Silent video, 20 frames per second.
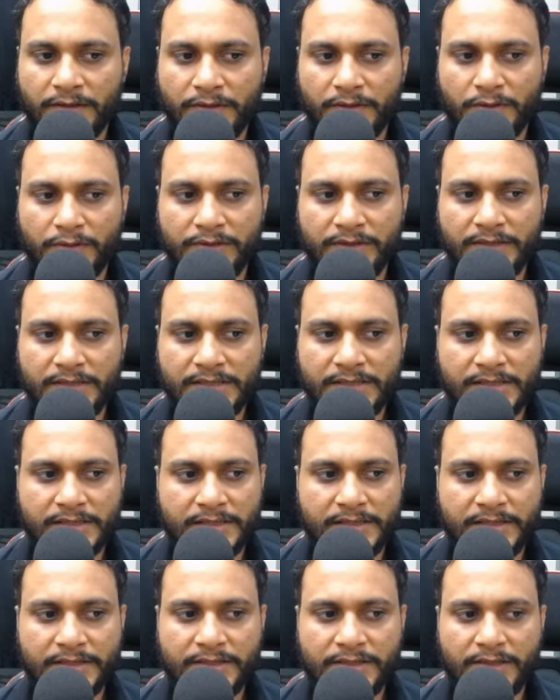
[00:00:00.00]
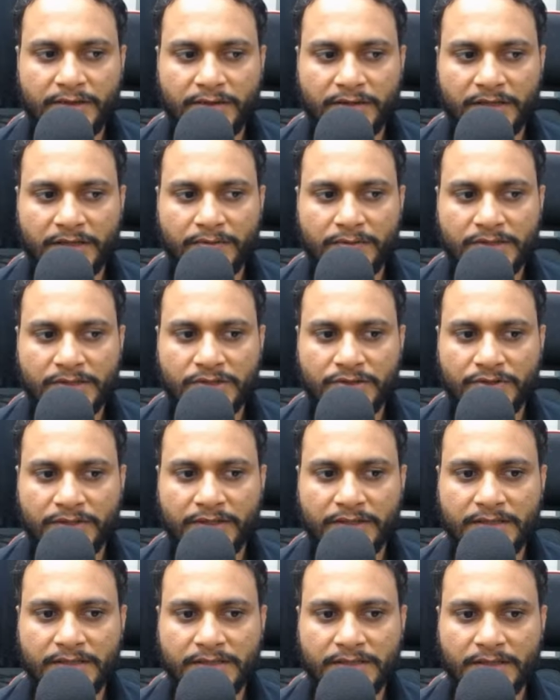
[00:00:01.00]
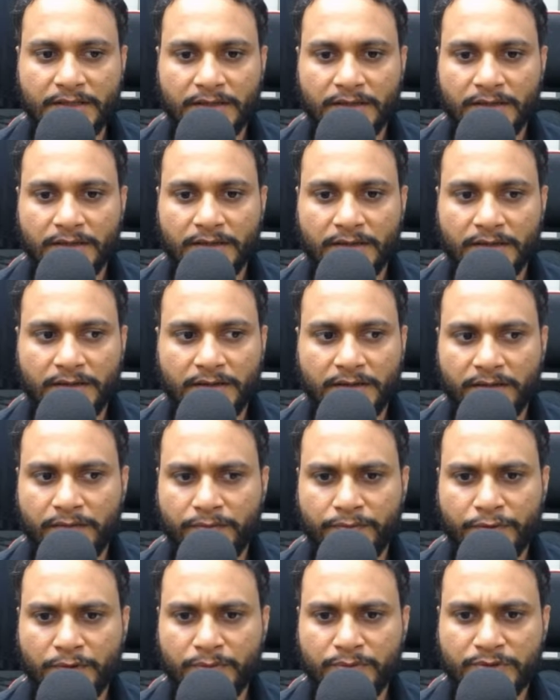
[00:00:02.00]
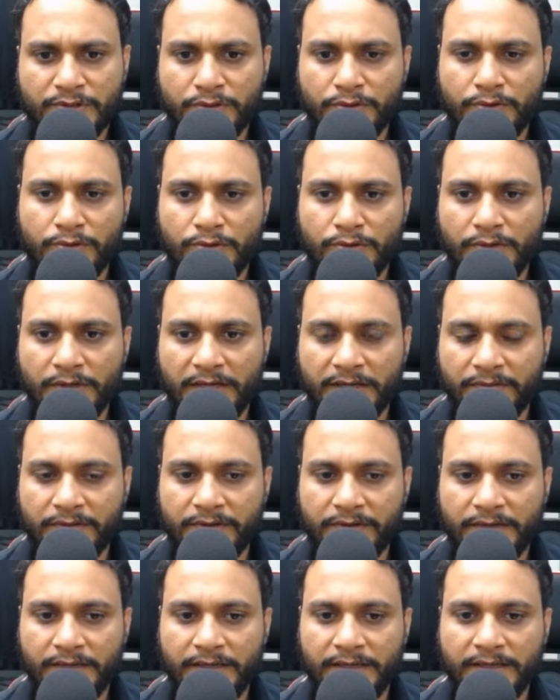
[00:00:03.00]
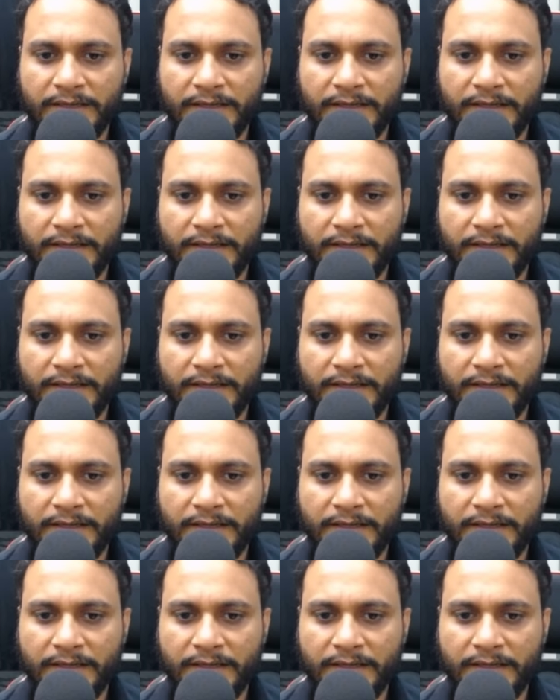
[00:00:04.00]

Now in this case, let's say our given string is from 0 to 11, right?